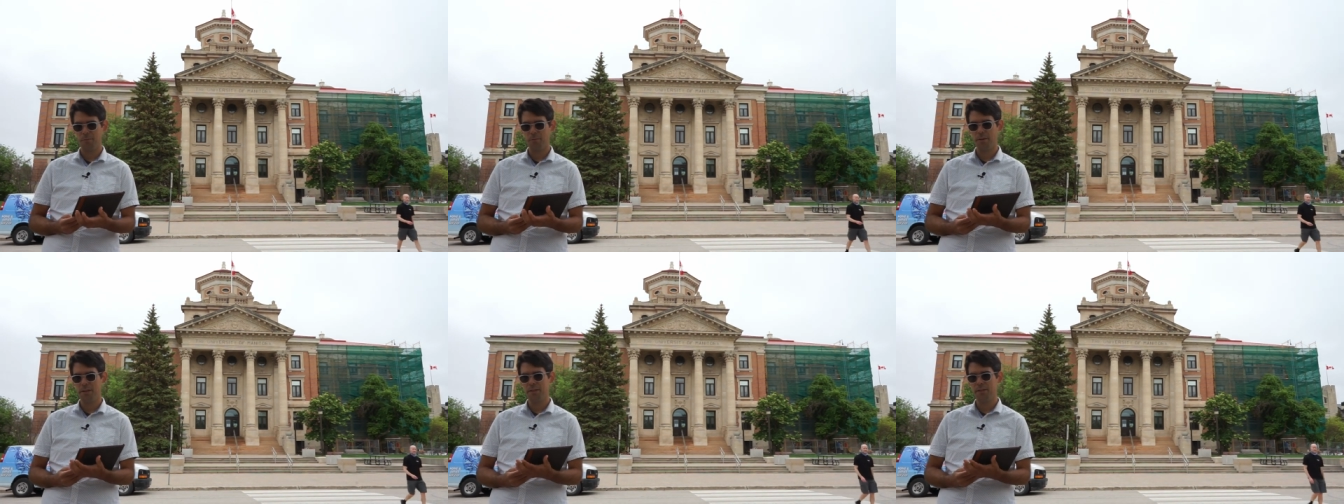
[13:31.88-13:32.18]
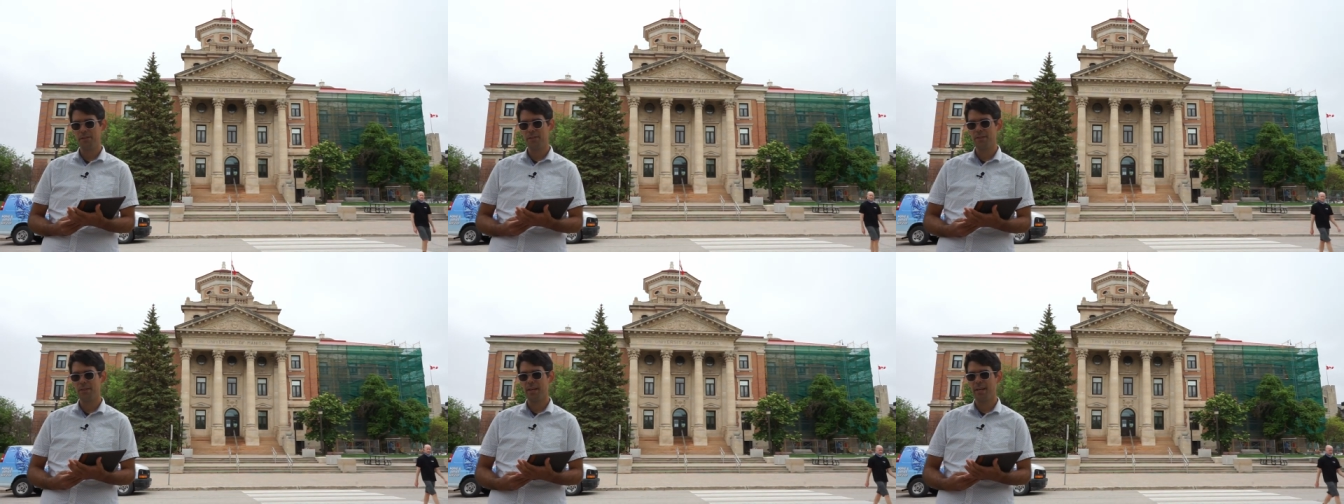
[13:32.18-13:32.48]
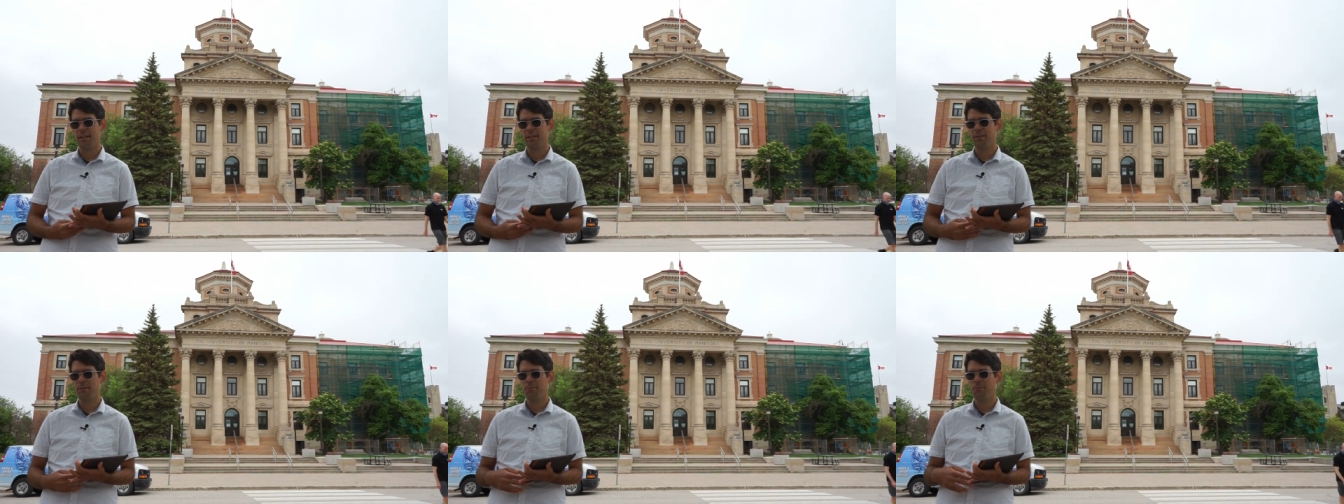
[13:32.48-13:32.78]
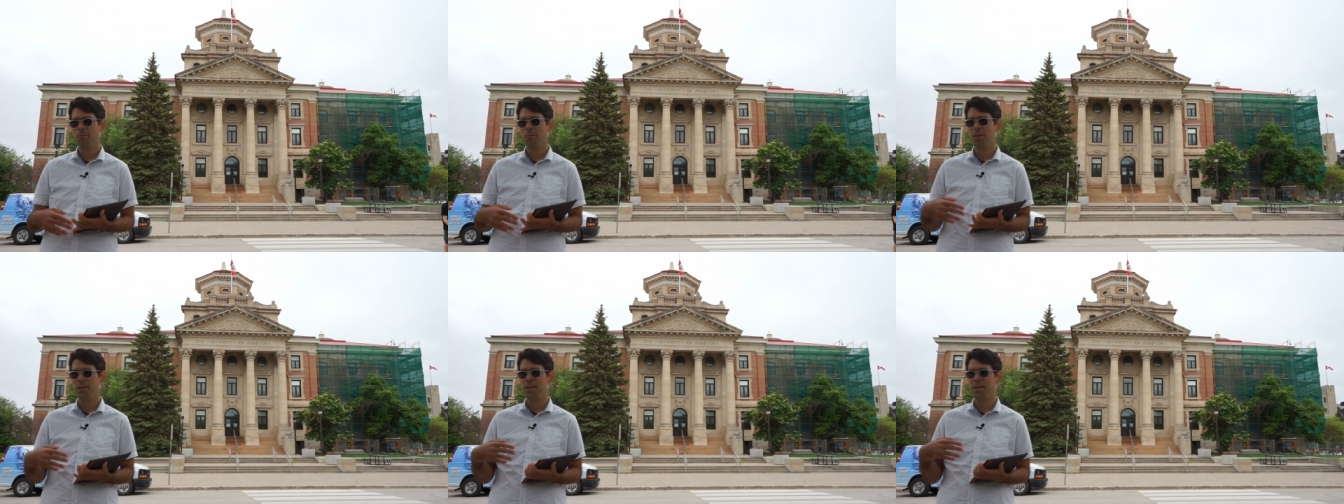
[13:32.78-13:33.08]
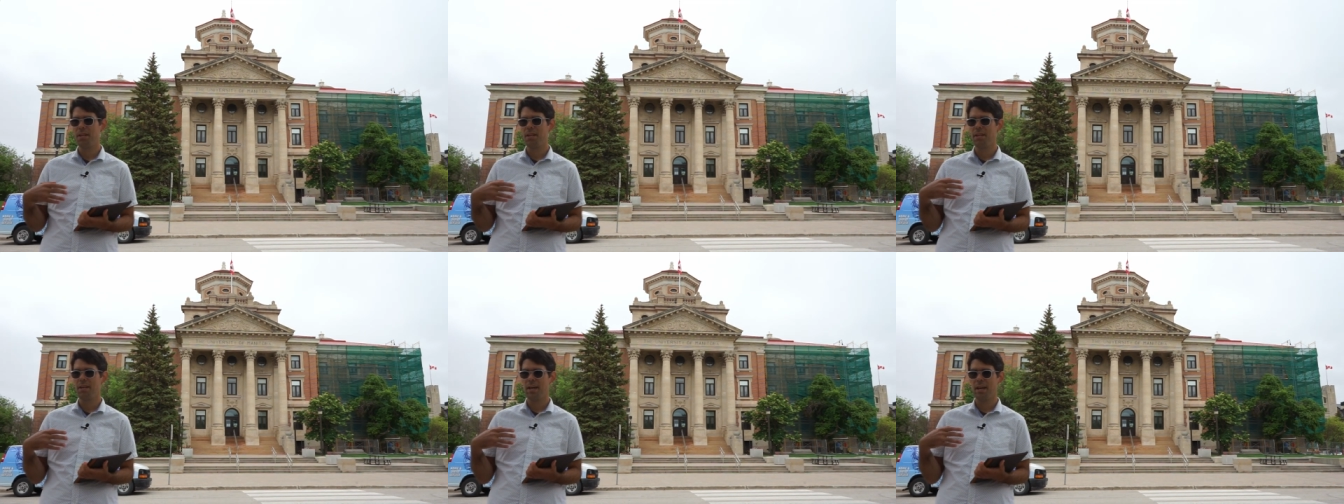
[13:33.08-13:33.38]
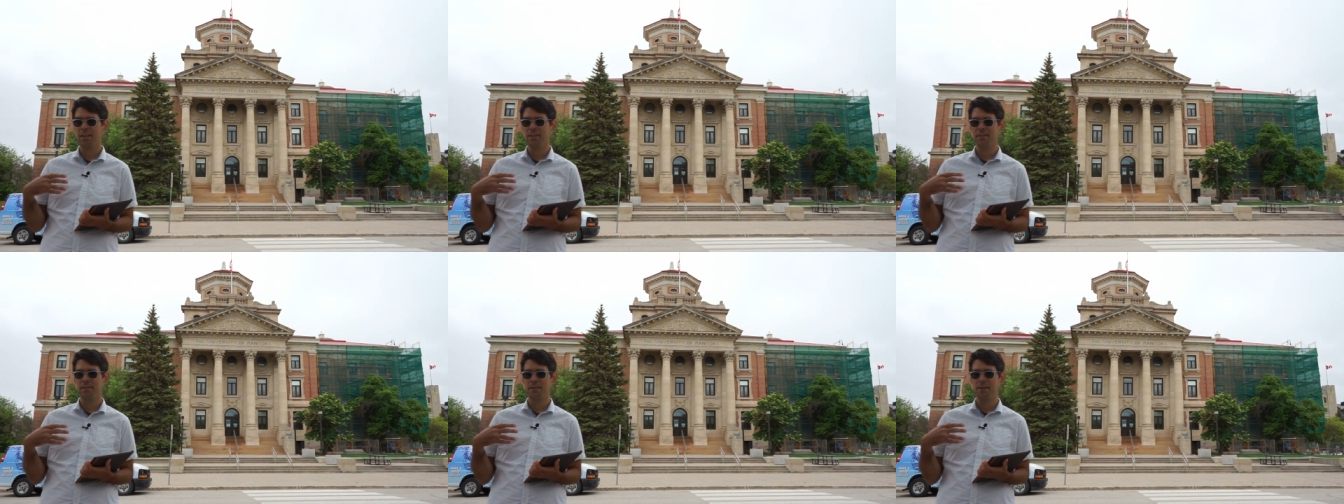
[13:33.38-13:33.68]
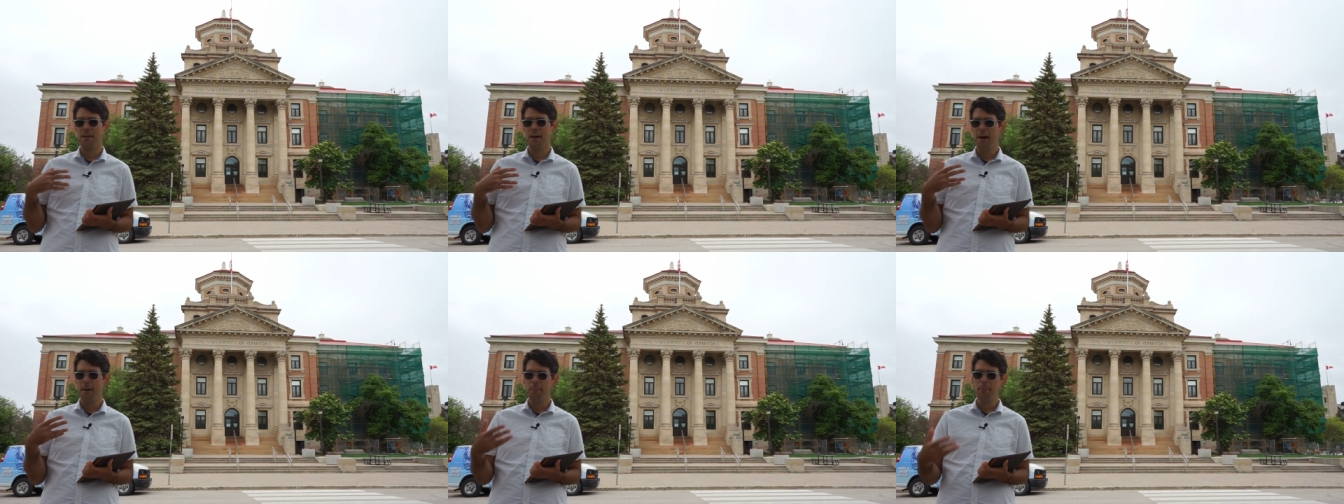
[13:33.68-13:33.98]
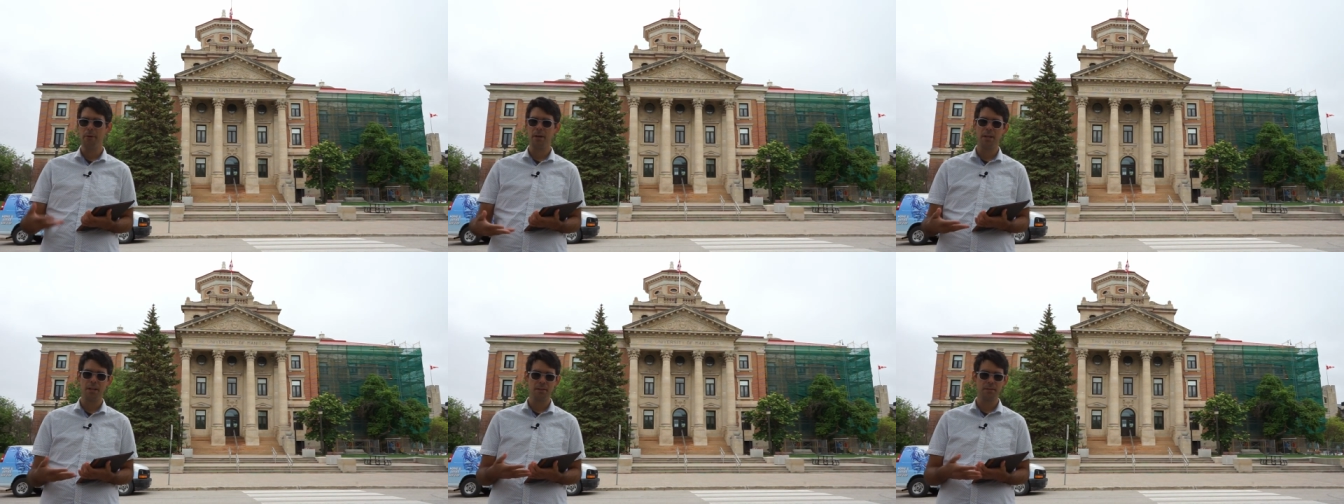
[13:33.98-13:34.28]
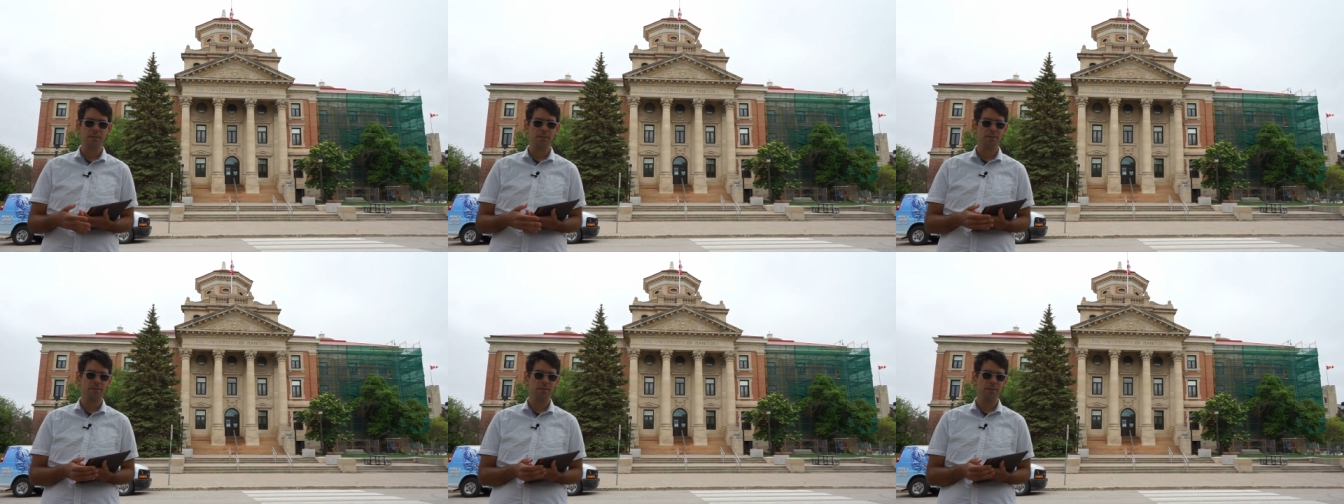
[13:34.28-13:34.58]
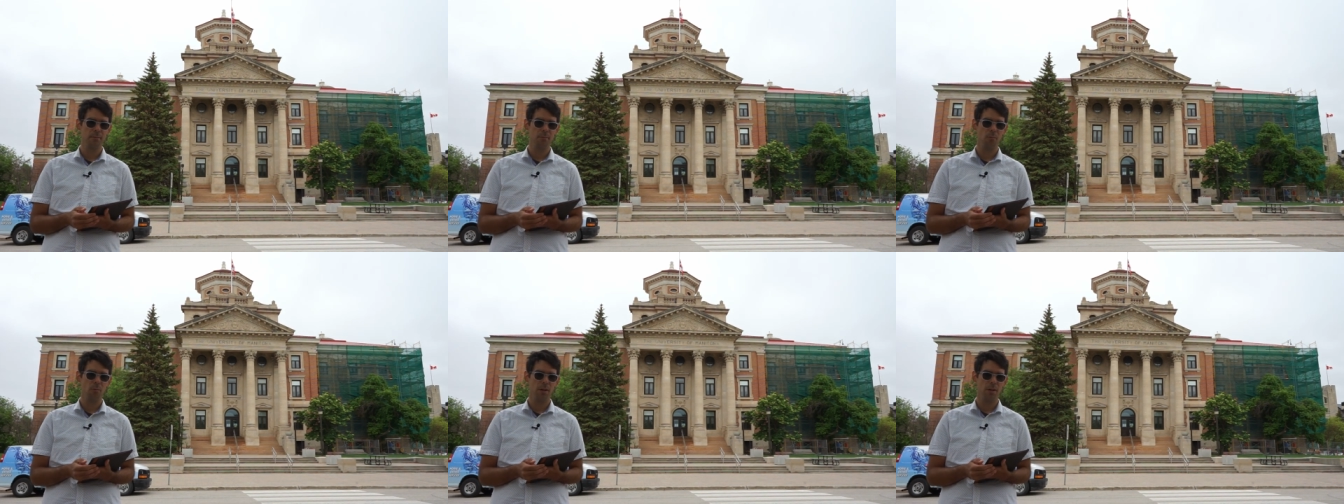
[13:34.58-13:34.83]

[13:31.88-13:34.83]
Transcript: was that we, as the operating system,